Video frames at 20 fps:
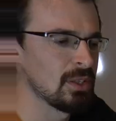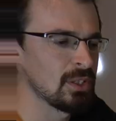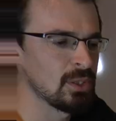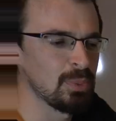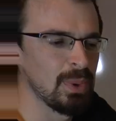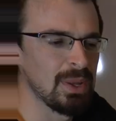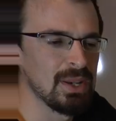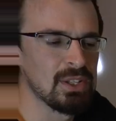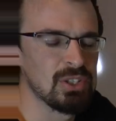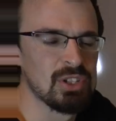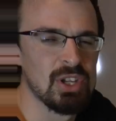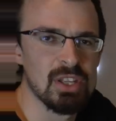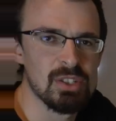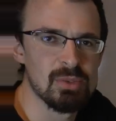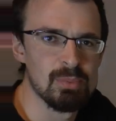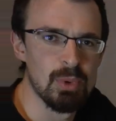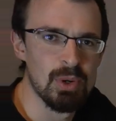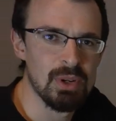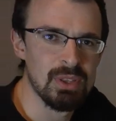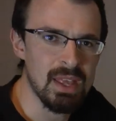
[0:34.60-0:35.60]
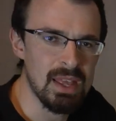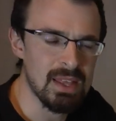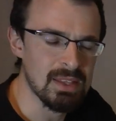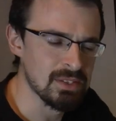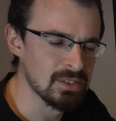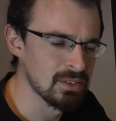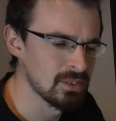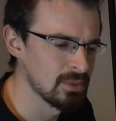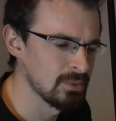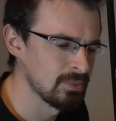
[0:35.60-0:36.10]
This one is just more
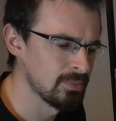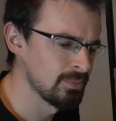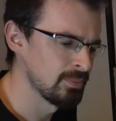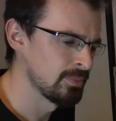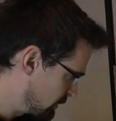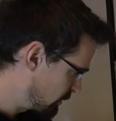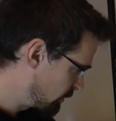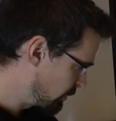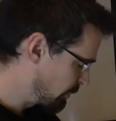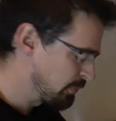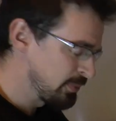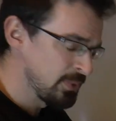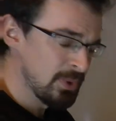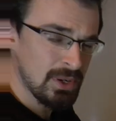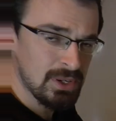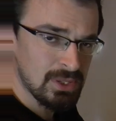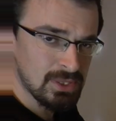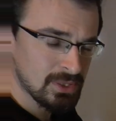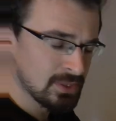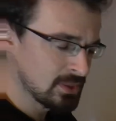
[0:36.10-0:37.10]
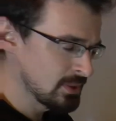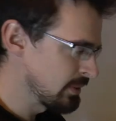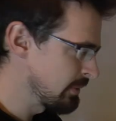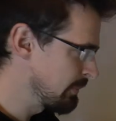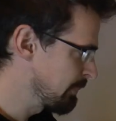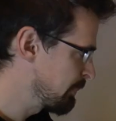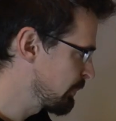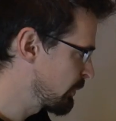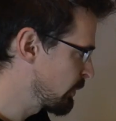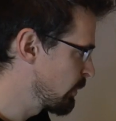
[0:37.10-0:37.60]
dense. So first,
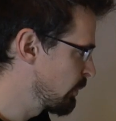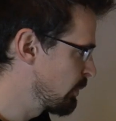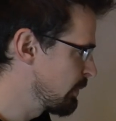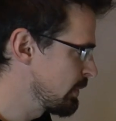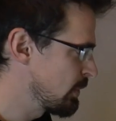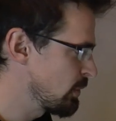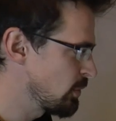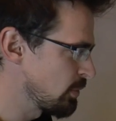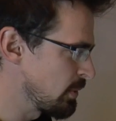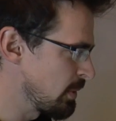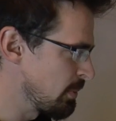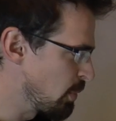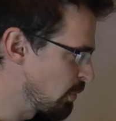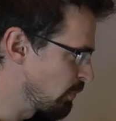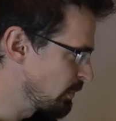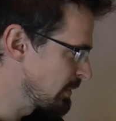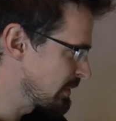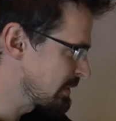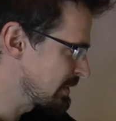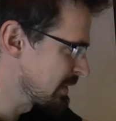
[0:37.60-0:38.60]
we need to remove the